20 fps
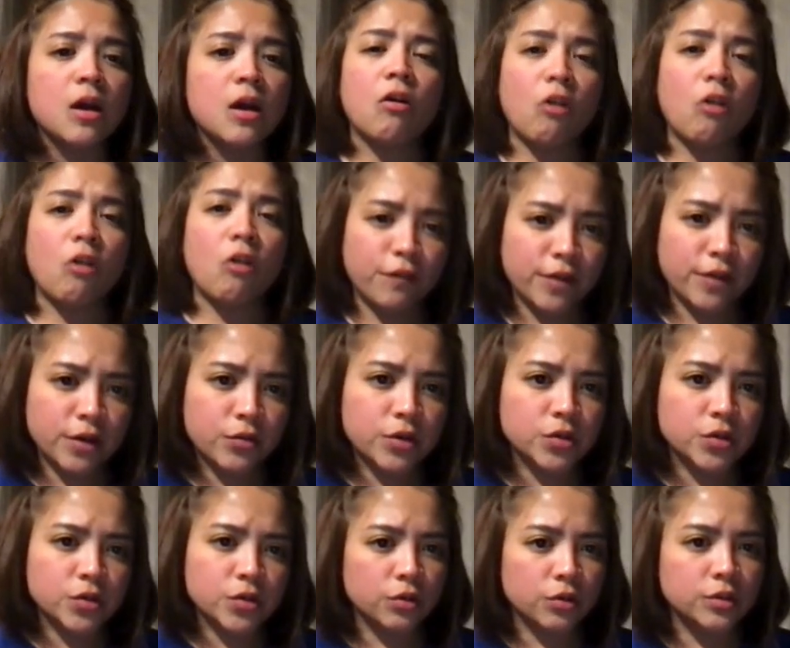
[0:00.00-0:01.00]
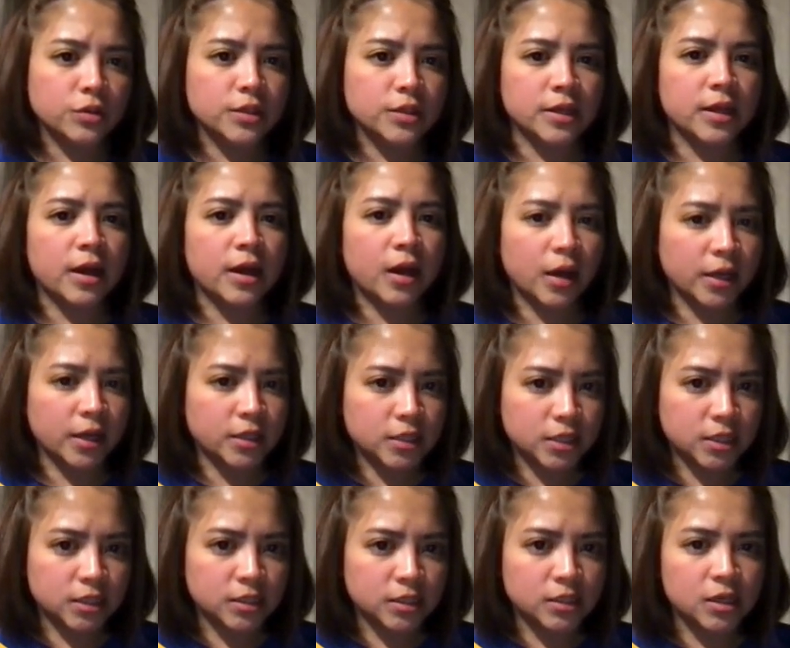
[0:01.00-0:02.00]
often results in
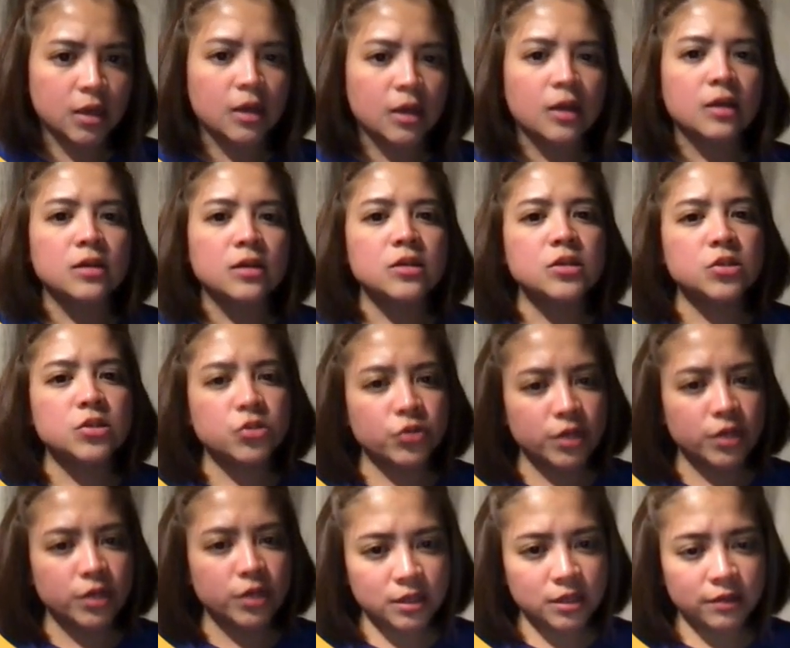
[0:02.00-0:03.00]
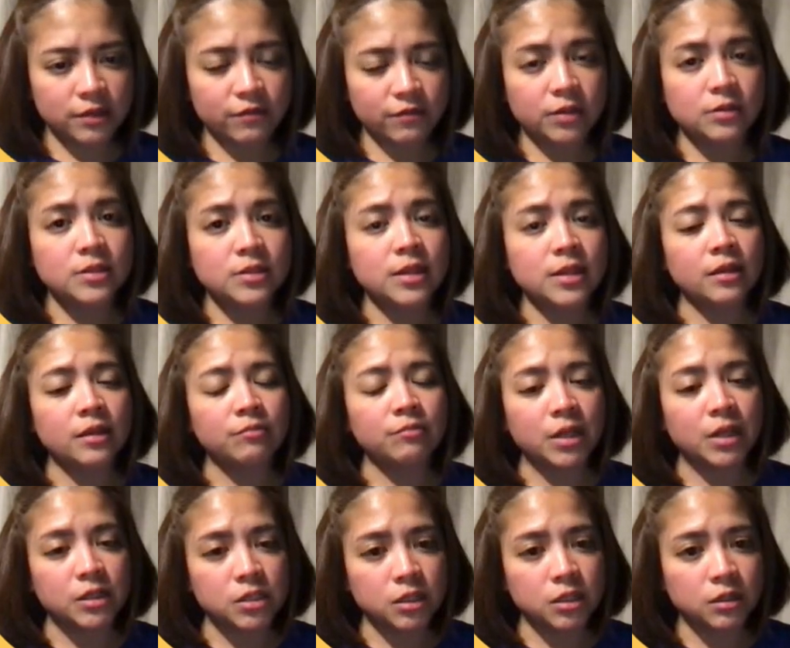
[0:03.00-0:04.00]
heightened stress levels and
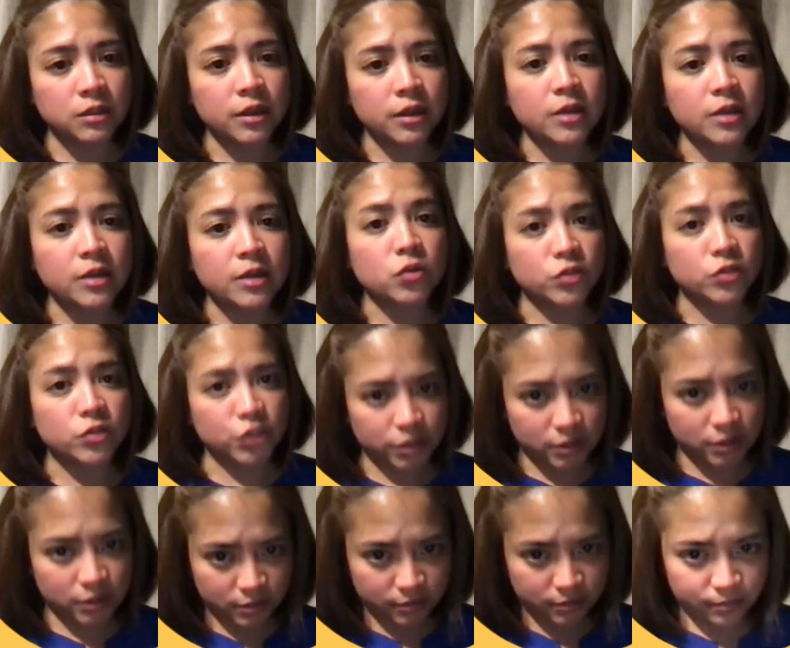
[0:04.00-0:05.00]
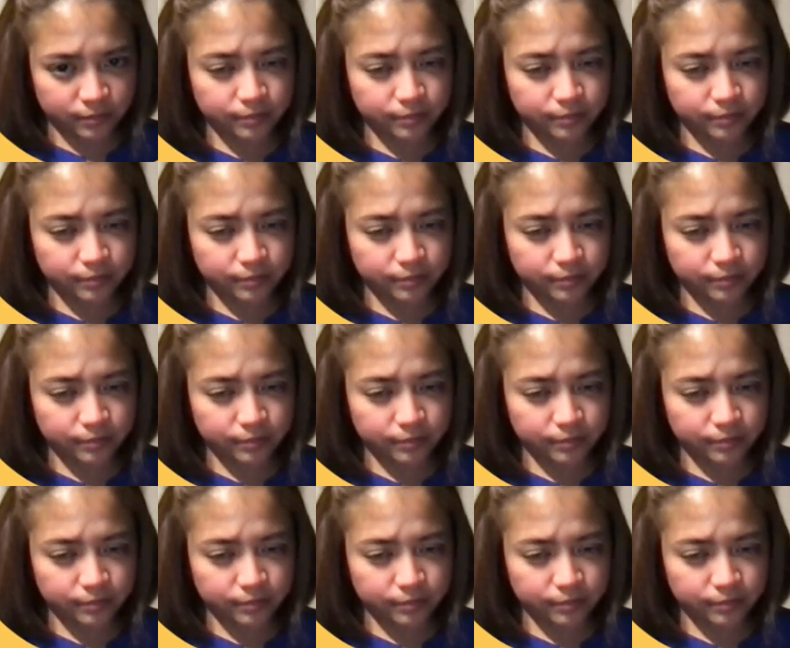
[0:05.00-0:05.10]
mental exhaustion.